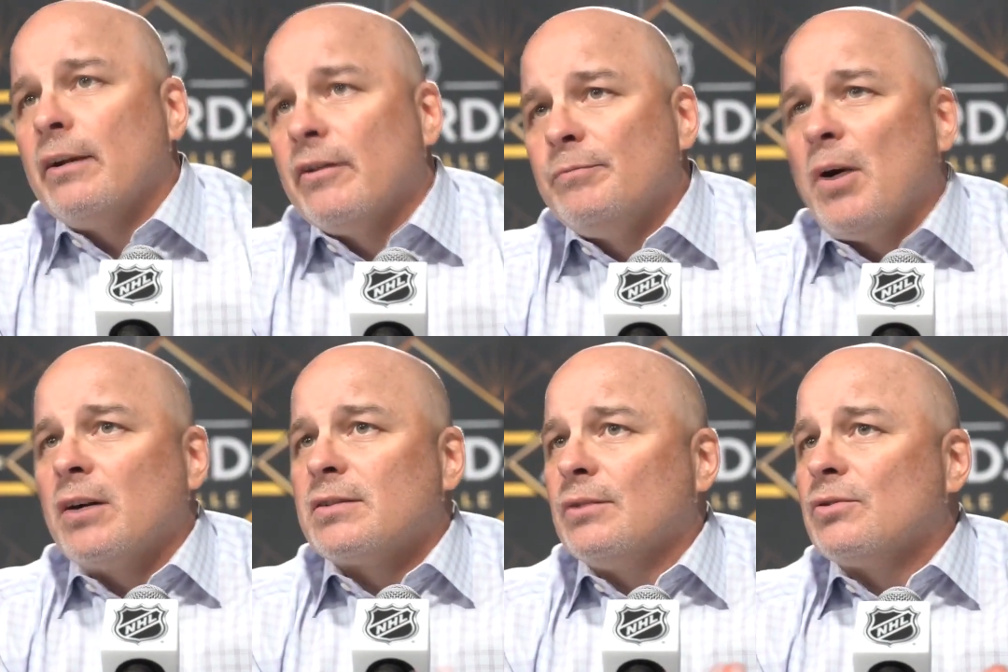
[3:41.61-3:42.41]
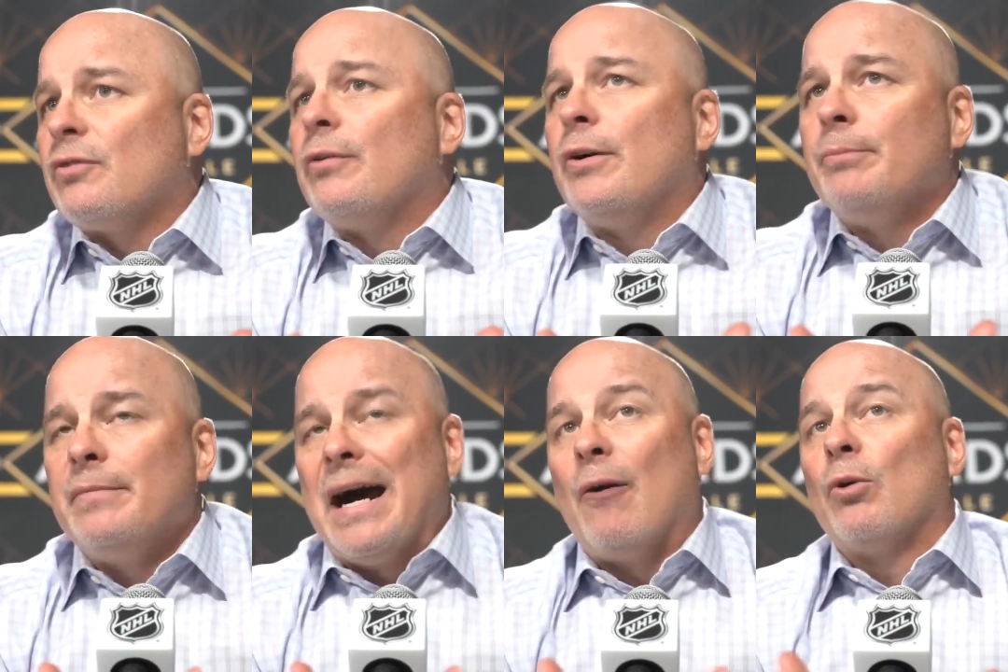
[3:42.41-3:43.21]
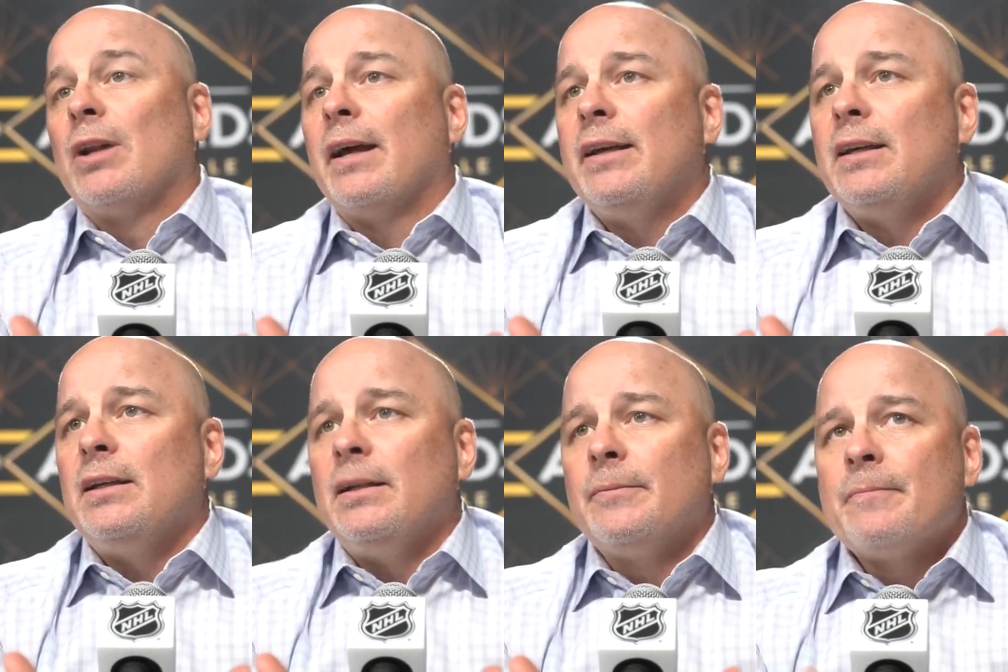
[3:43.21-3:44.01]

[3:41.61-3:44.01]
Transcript: enough box outs for our liking.